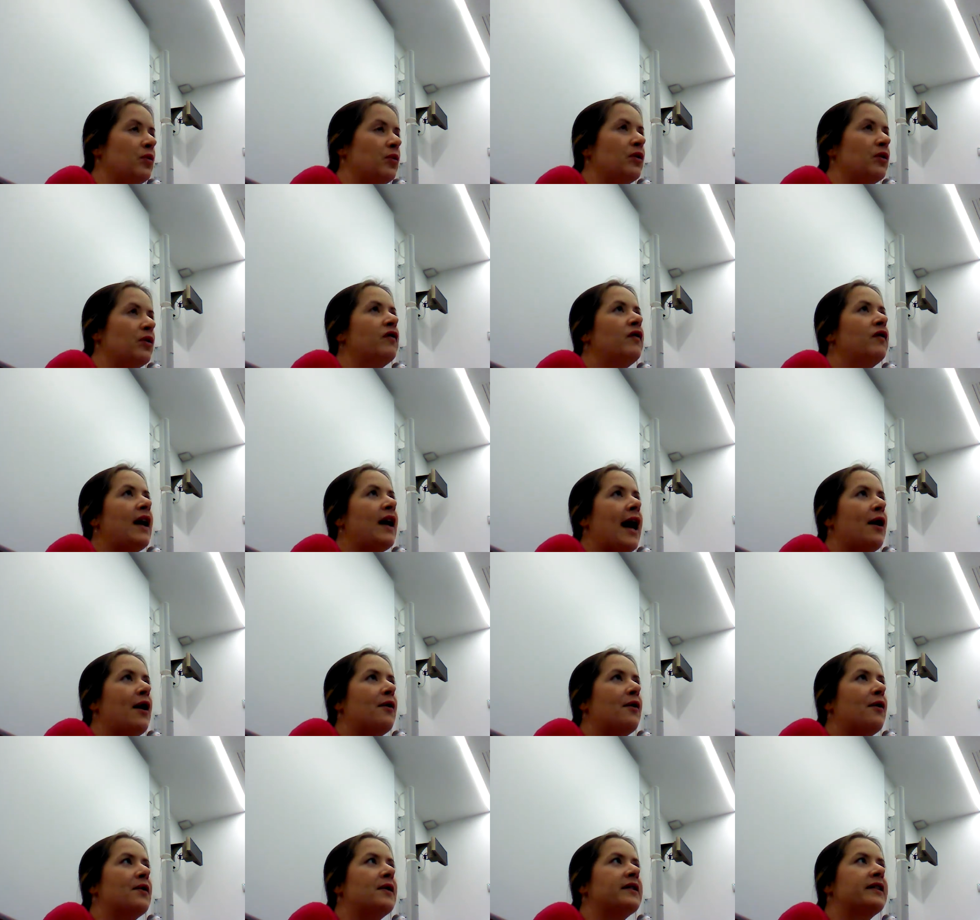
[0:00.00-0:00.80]
There were
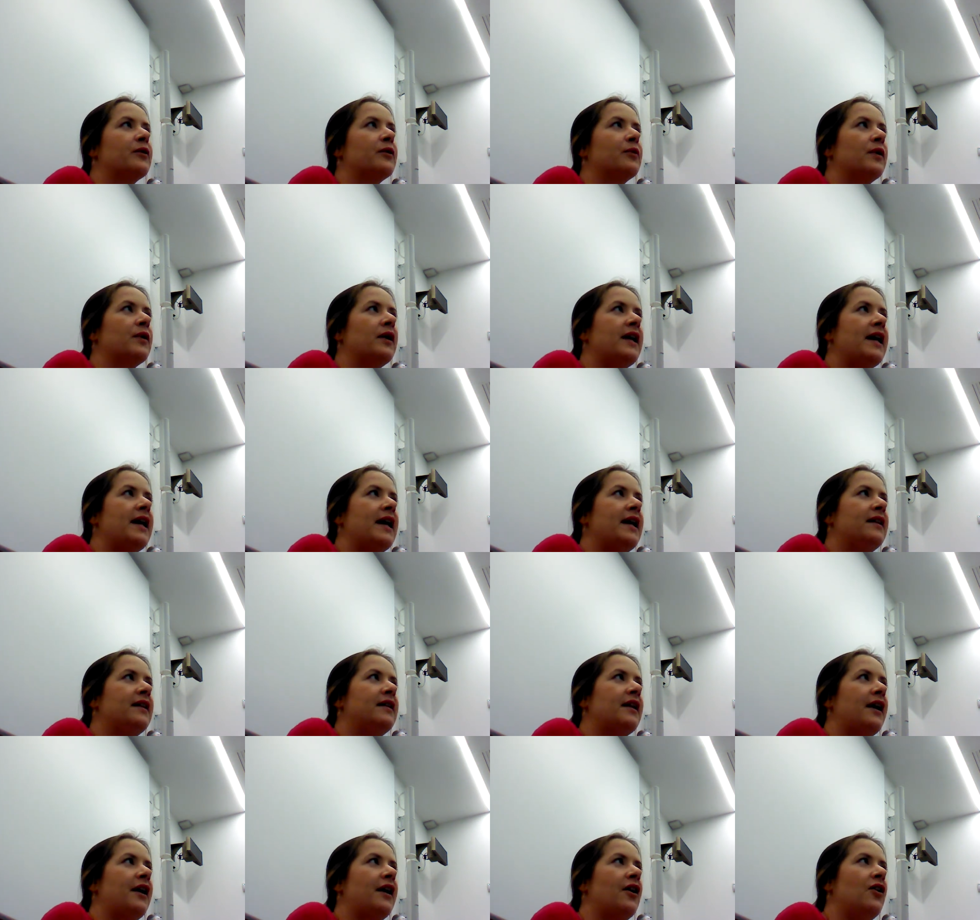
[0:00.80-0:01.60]
flowers that were
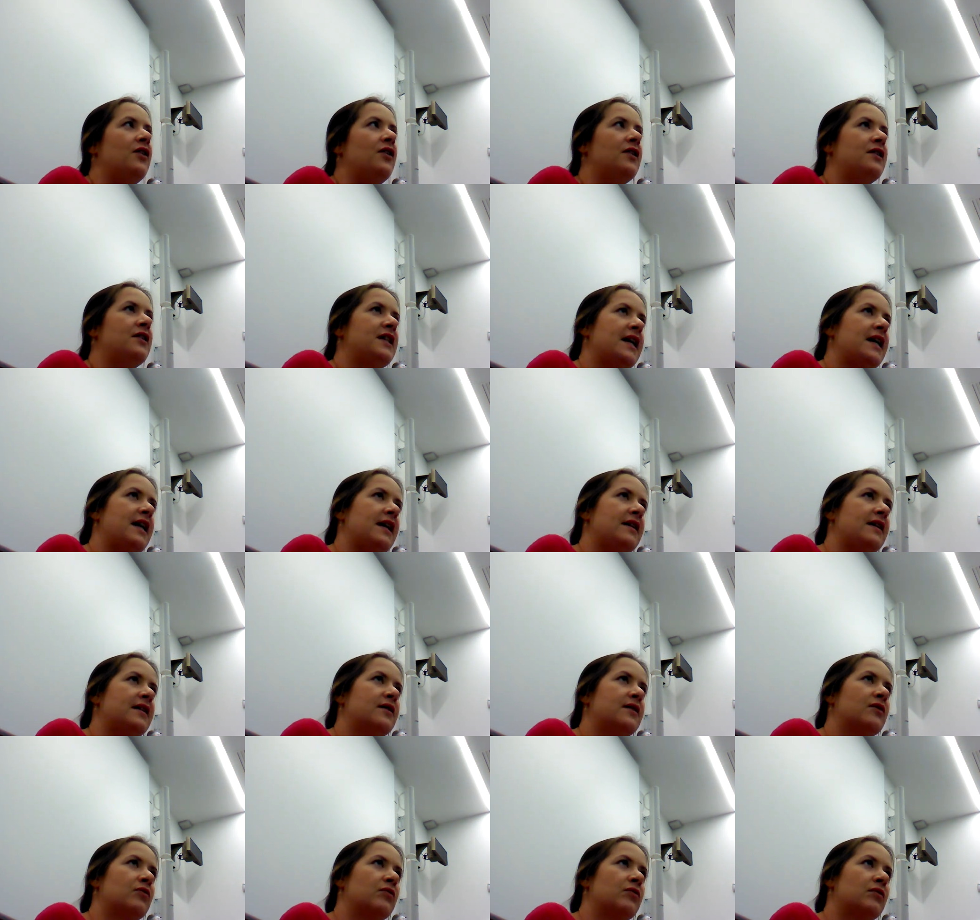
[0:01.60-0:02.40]
laid there in the
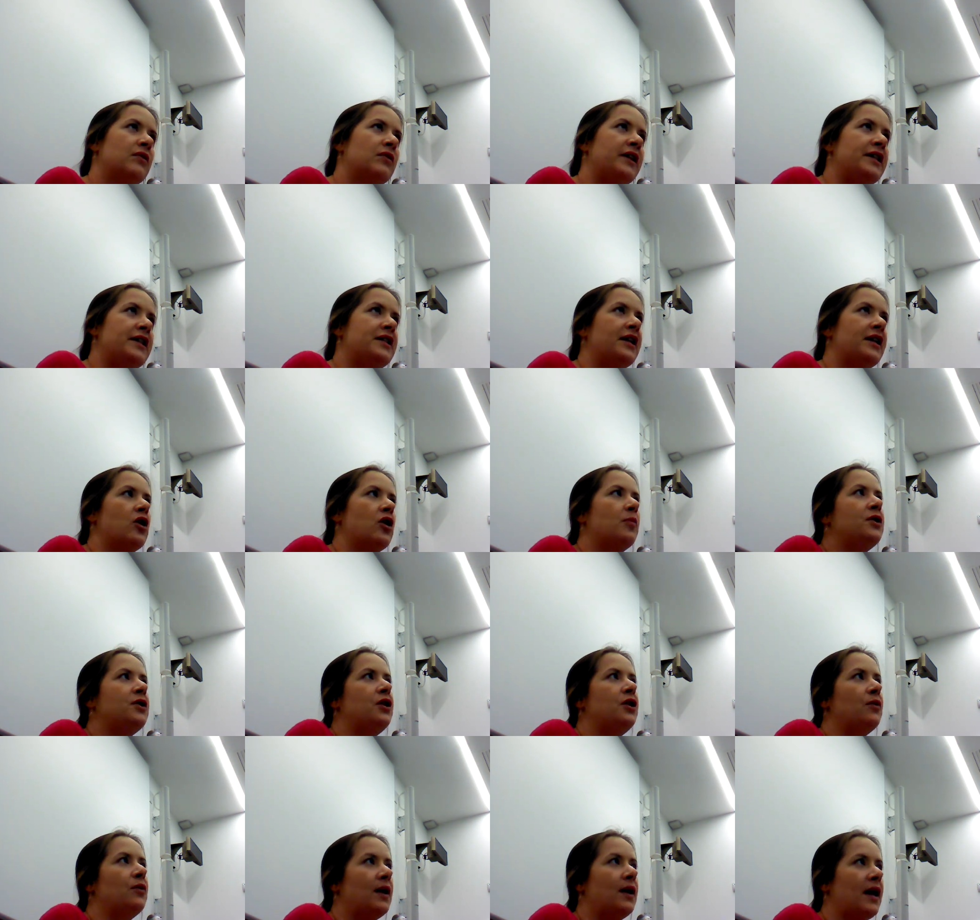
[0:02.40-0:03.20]
days leading
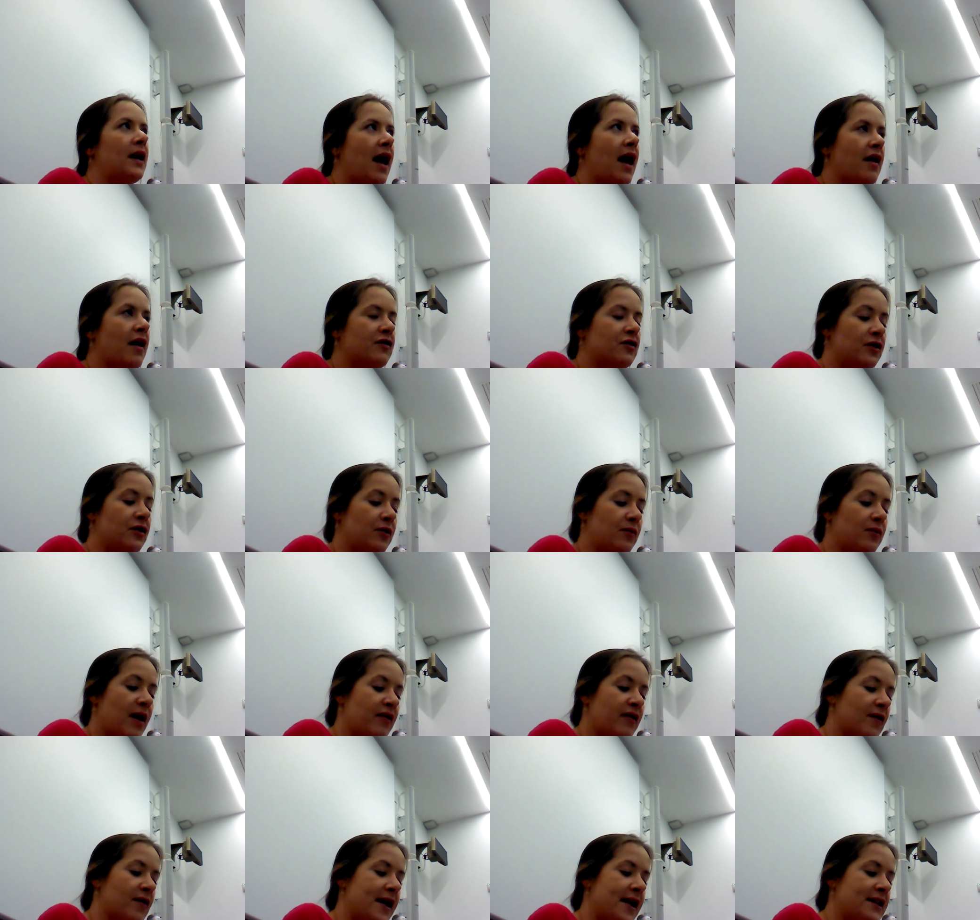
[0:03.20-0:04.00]
up to and after the
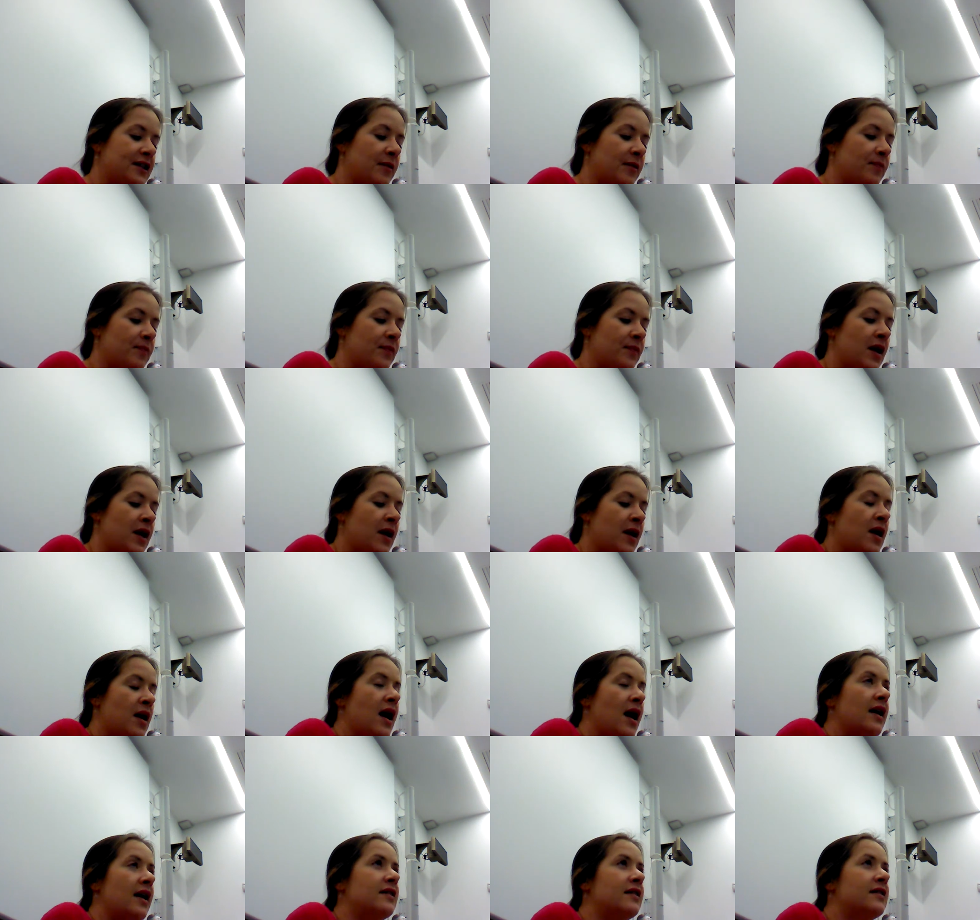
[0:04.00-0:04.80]
referendum,
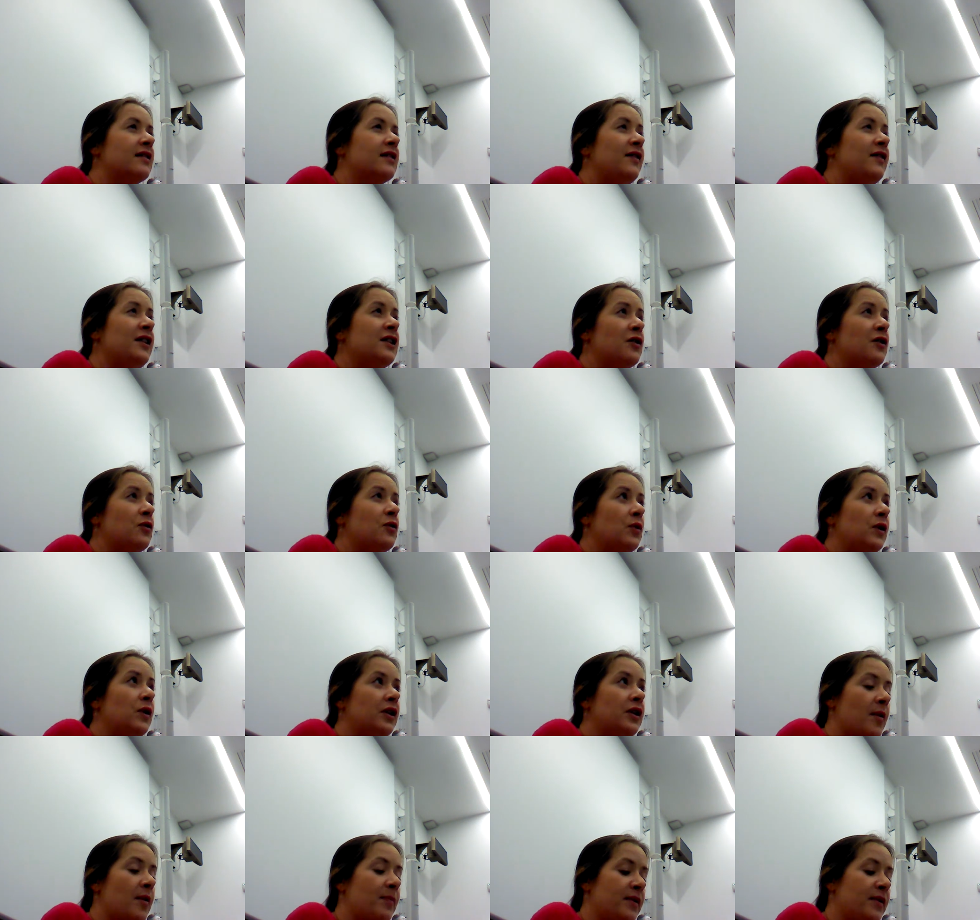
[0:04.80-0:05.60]
and Savita
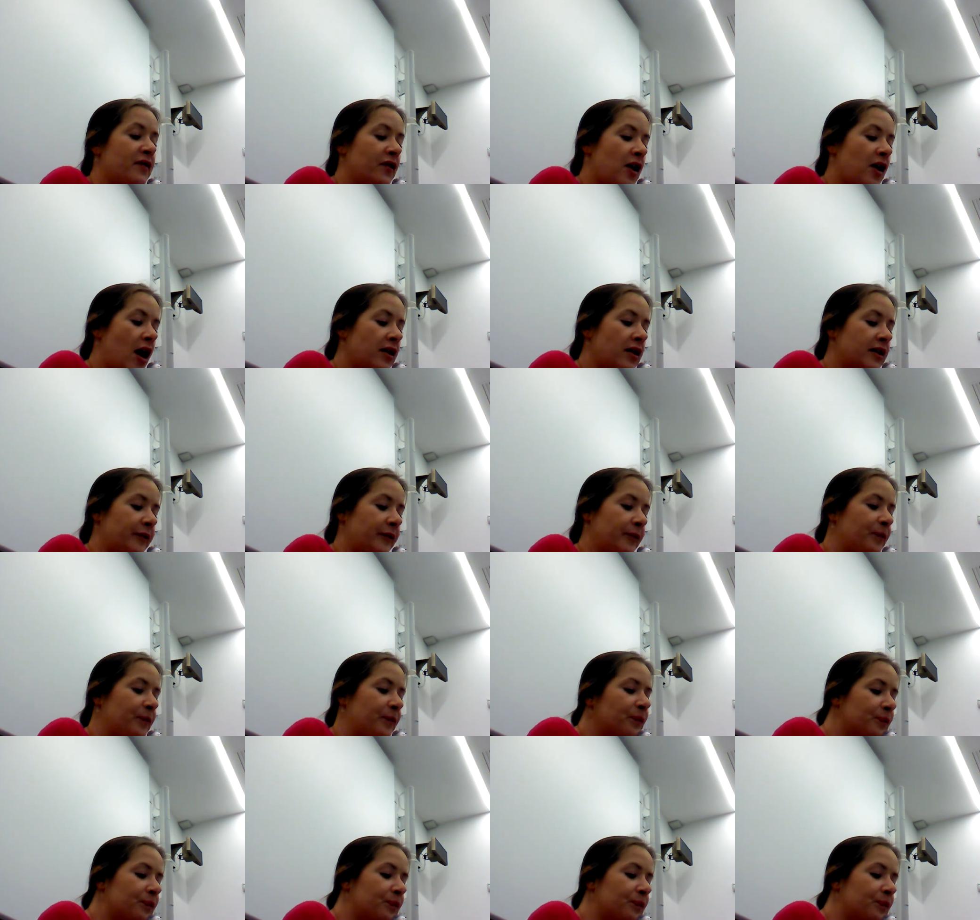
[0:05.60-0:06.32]
will not be forgotten.